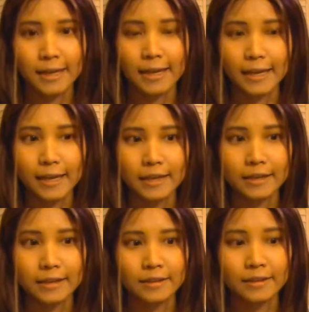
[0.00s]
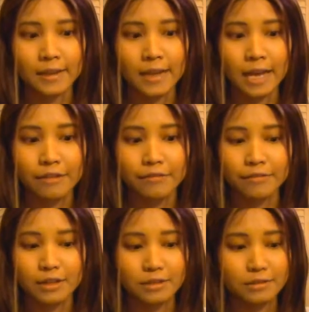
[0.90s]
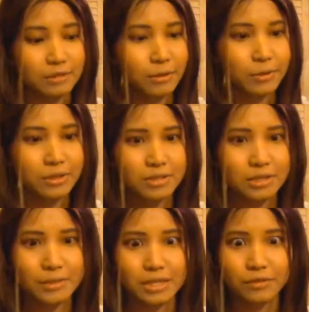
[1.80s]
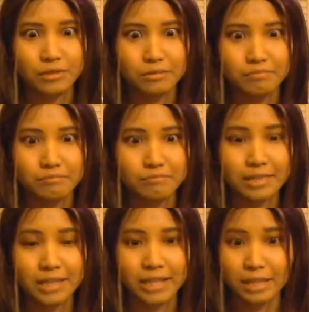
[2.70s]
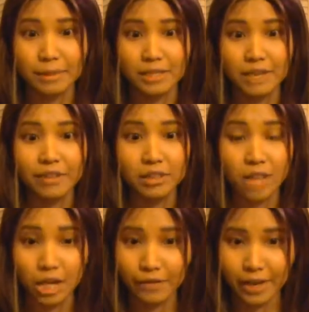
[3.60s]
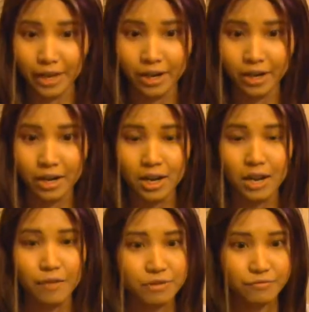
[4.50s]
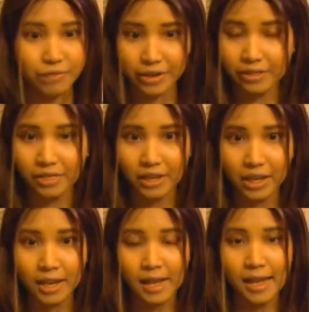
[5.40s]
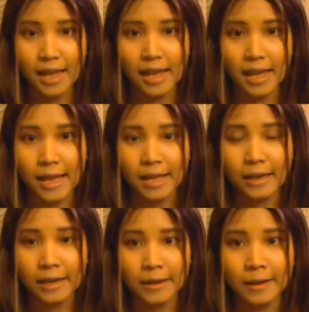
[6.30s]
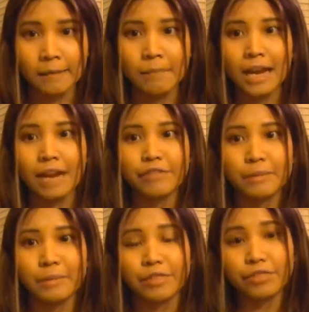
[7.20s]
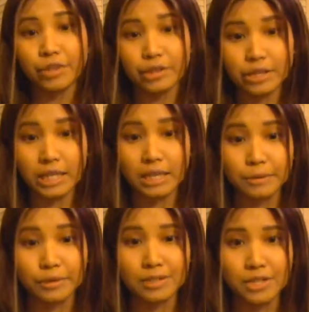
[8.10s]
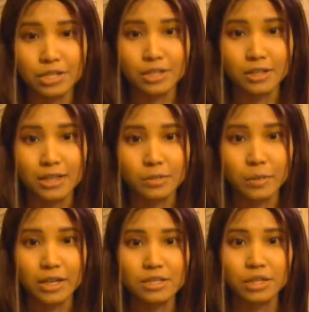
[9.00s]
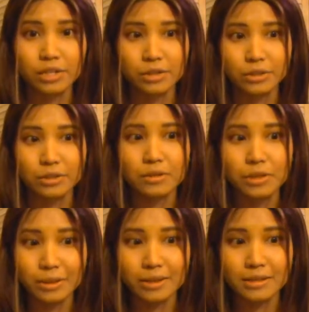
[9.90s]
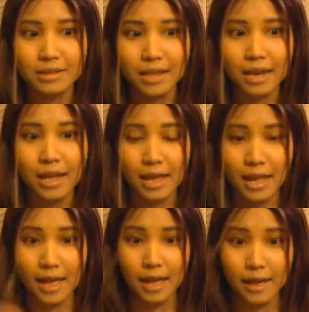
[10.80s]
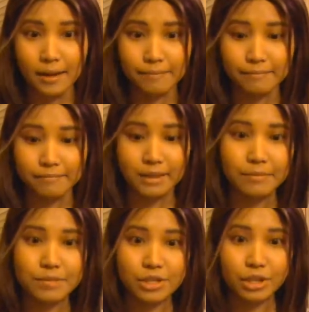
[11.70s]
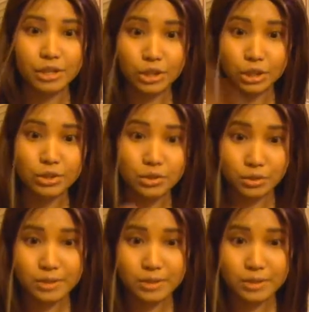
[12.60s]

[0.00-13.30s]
and I would consider myself to be lucky because I have a lot of hair. It was very thick, and after my third chemo session, that's when I started to notice that I'm starting to